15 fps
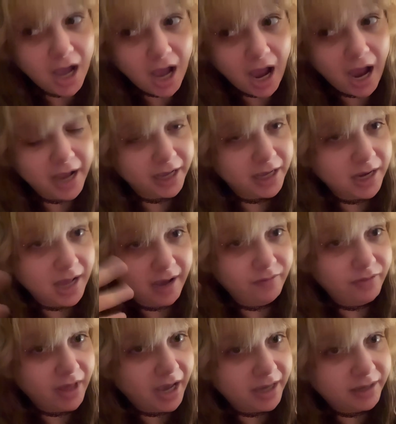I can have
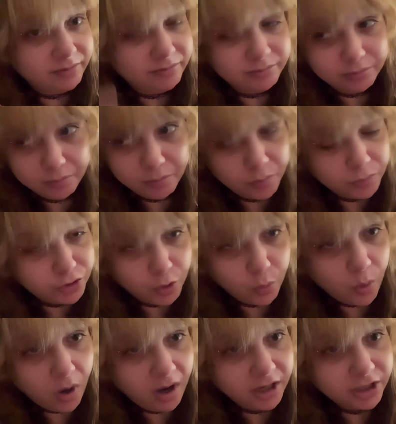that to
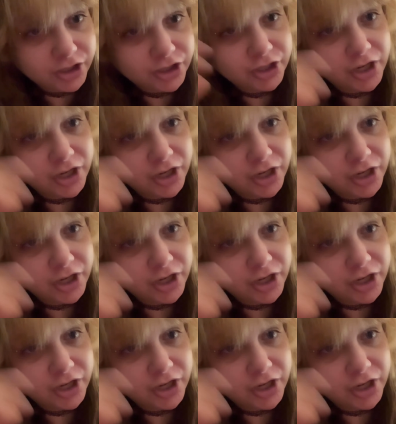watch.